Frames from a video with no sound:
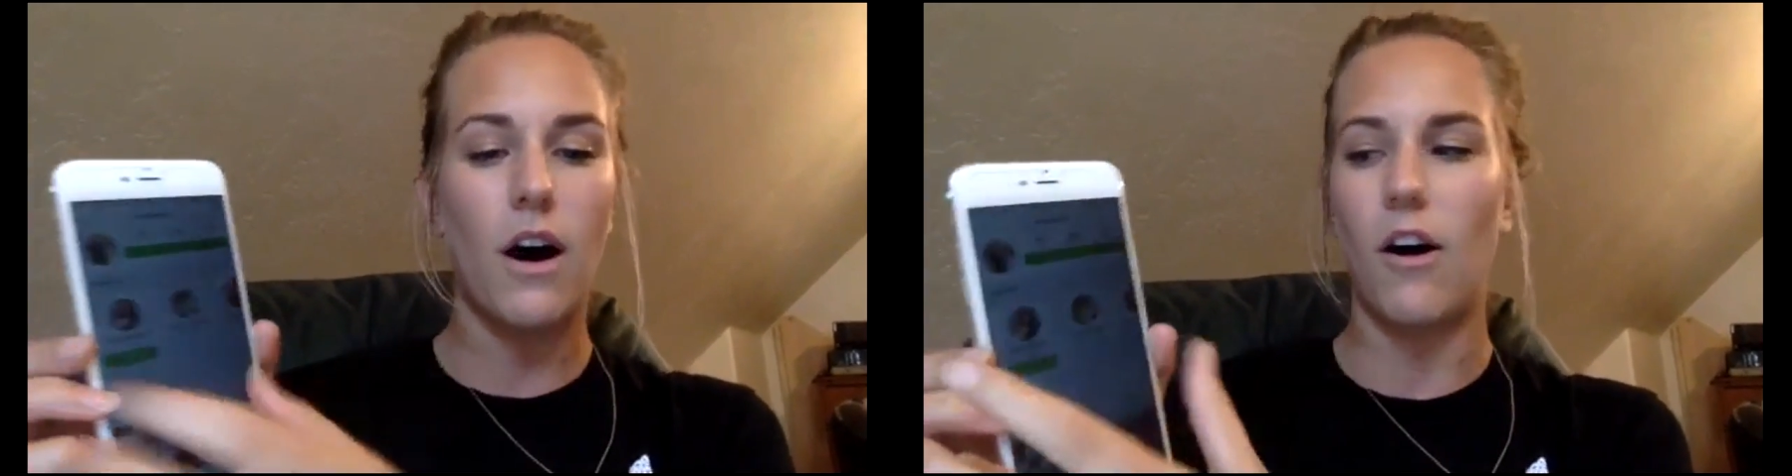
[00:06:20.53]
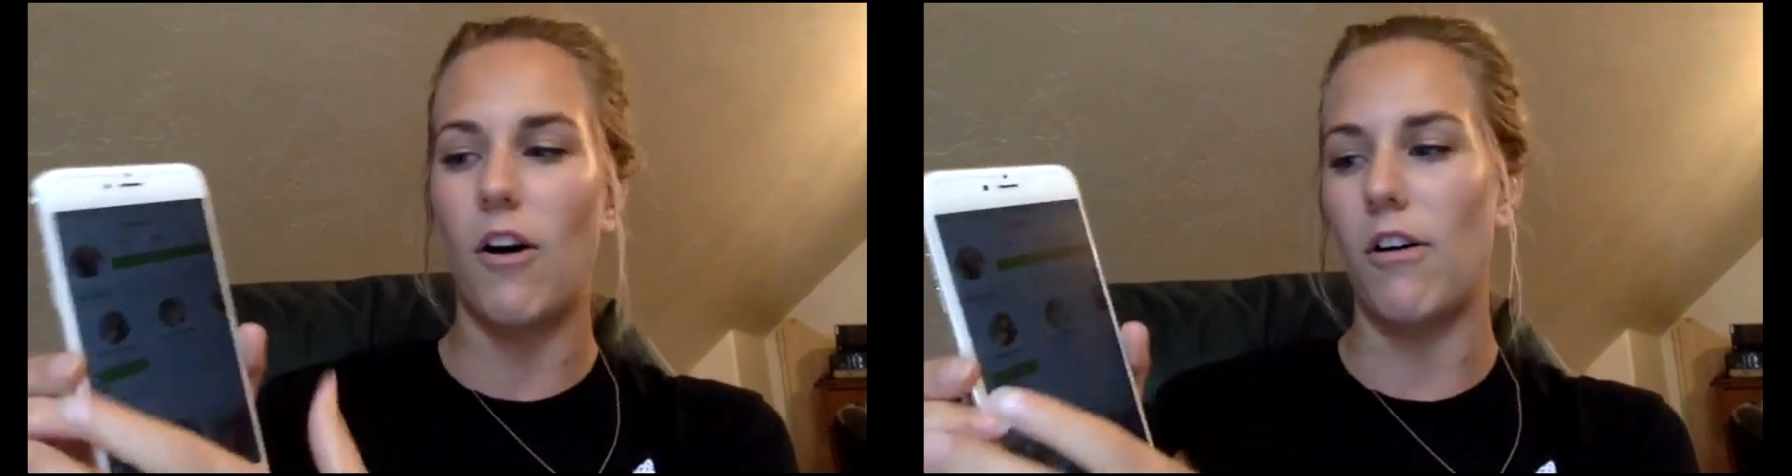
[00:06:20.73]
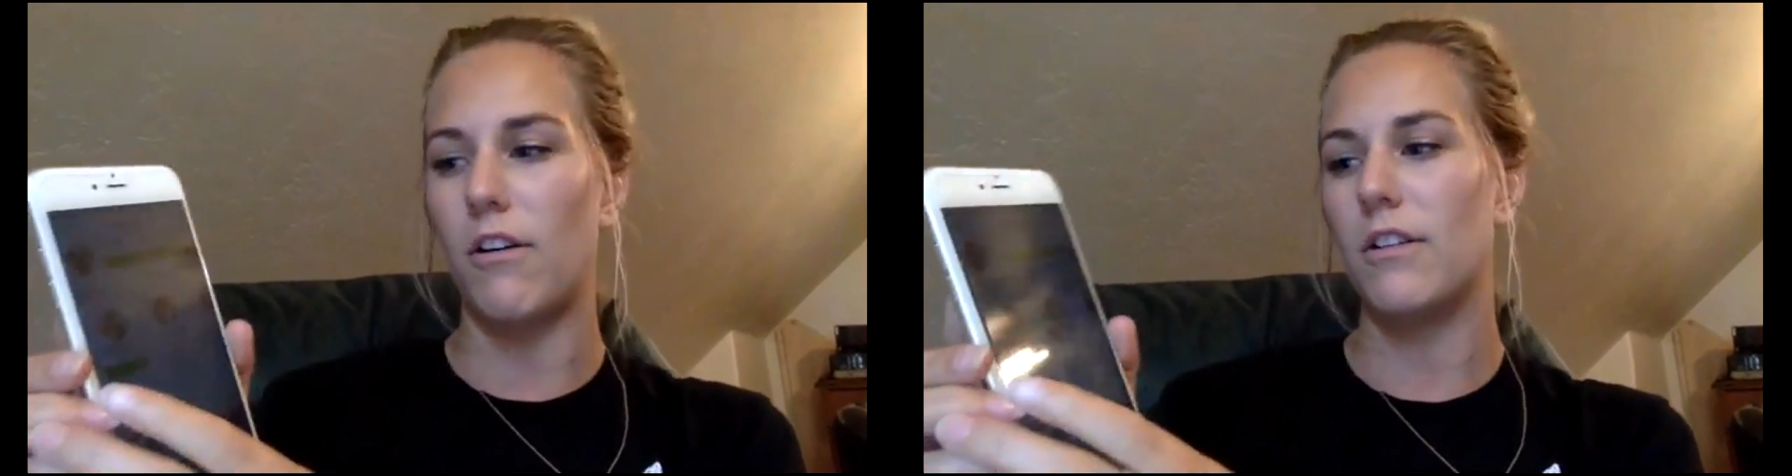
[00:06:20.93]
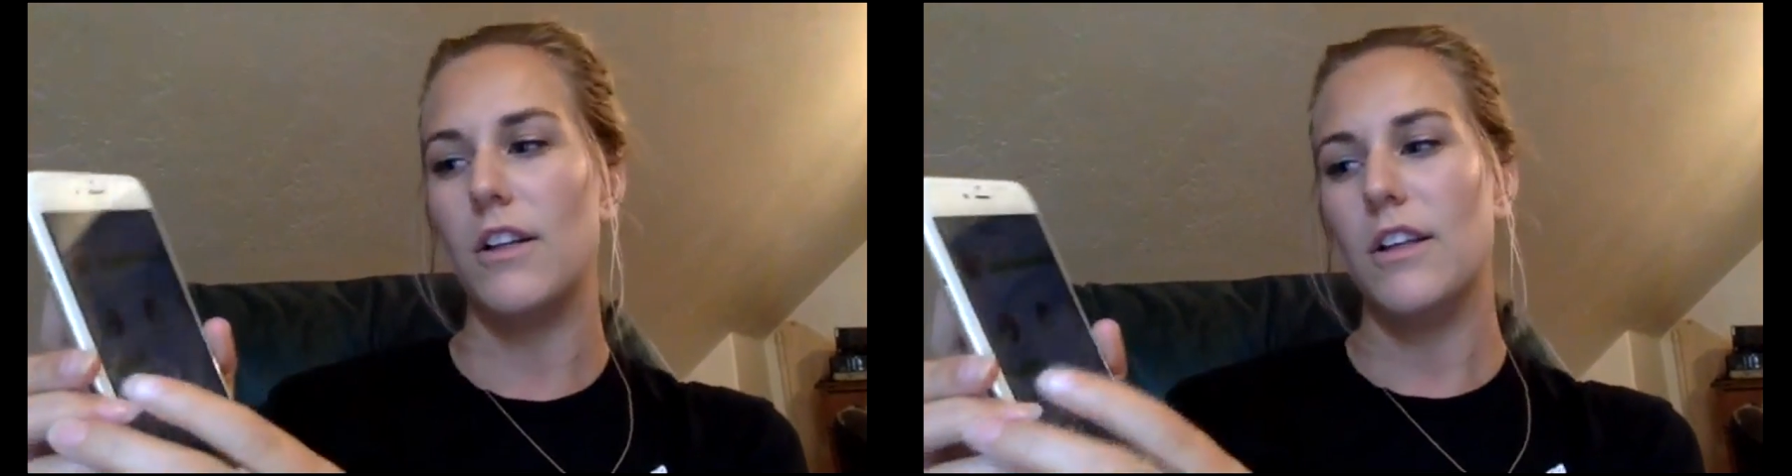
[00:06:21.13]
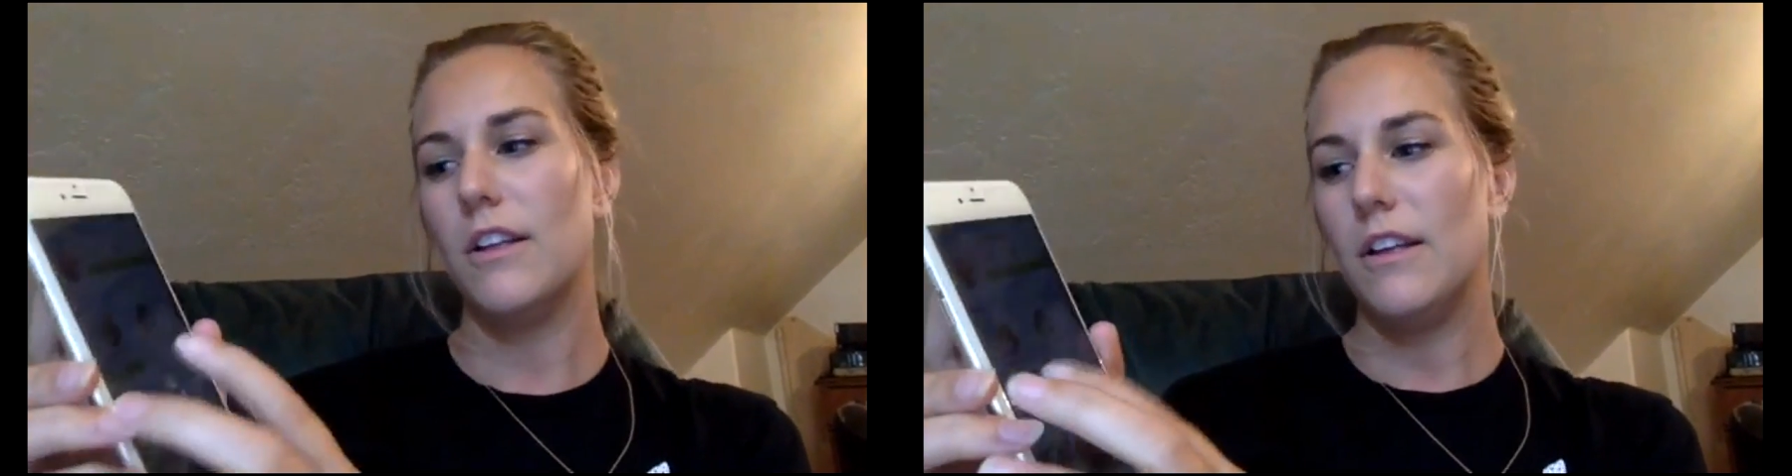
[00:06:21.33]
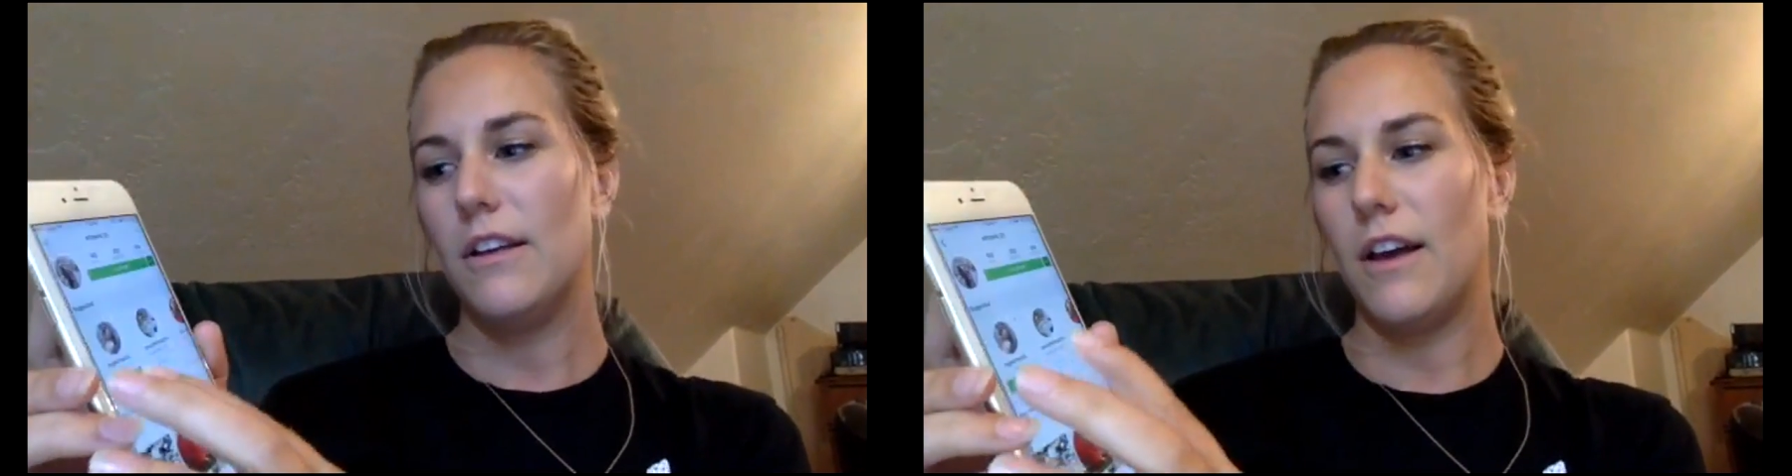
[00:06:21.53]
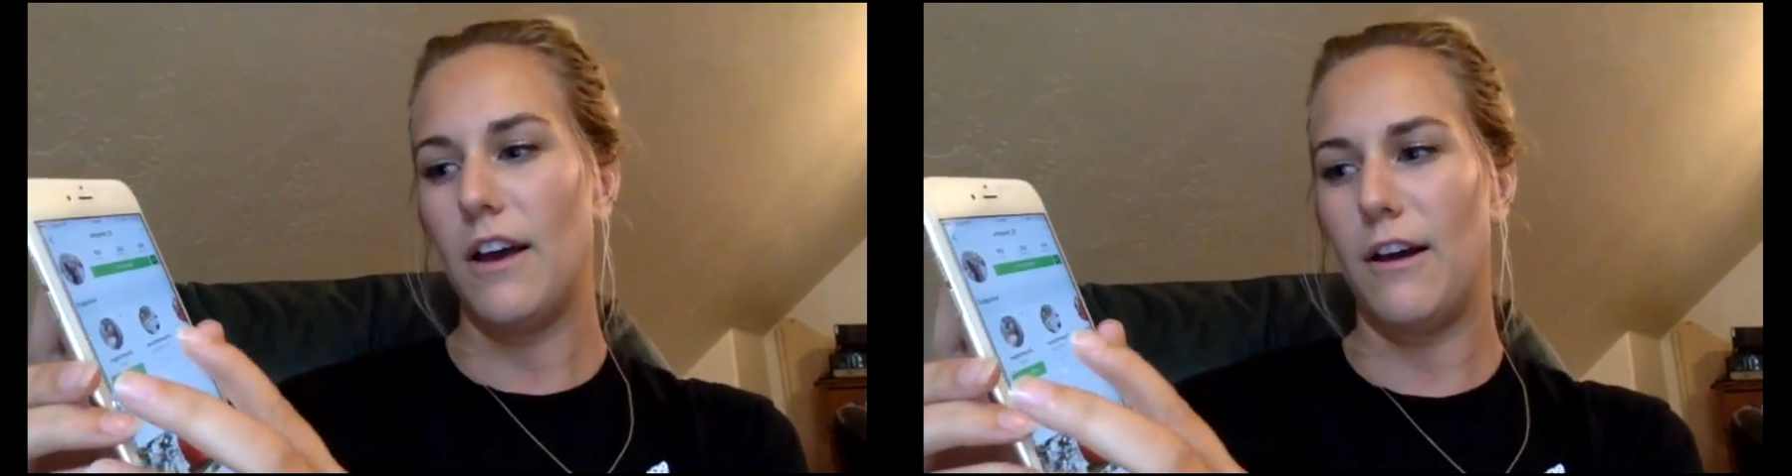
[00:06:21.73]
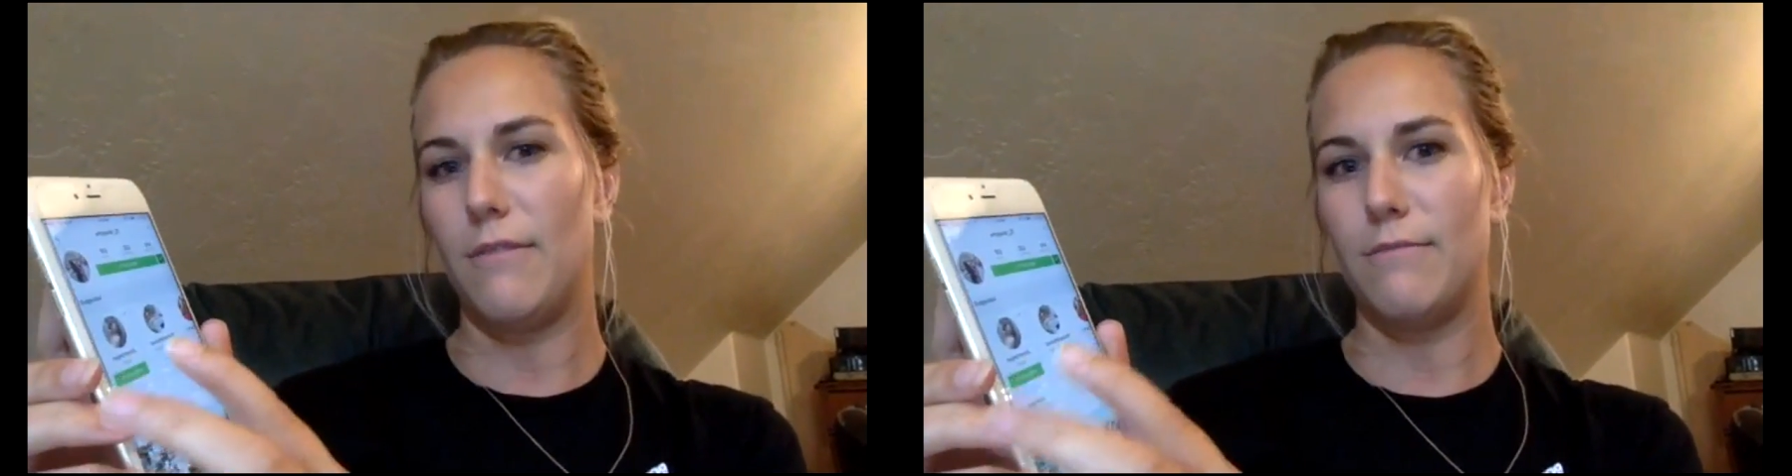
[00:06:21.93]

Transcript: I'll add